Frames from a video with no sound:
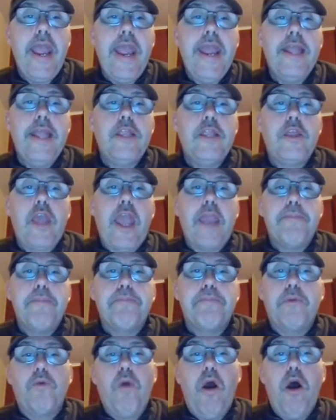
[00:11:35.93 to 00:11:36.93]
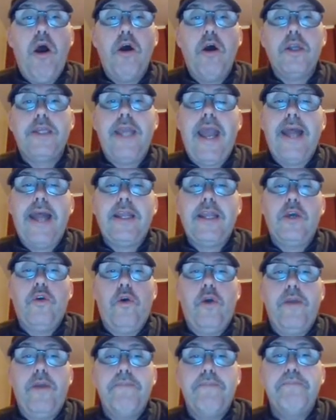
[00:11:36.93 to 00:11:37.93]
It's a broad
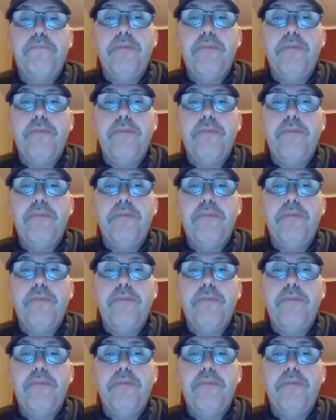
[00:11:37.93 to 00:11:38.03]
category,